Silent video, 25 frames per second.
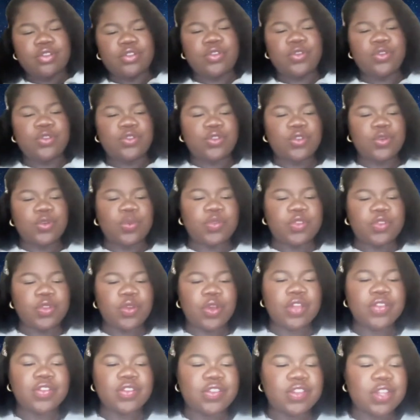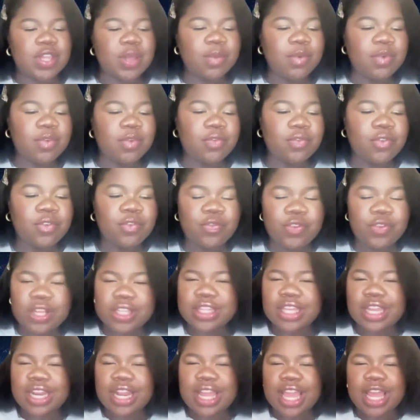YouTube still has the same
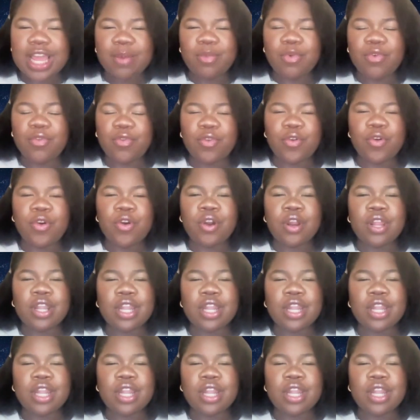effect that it had before?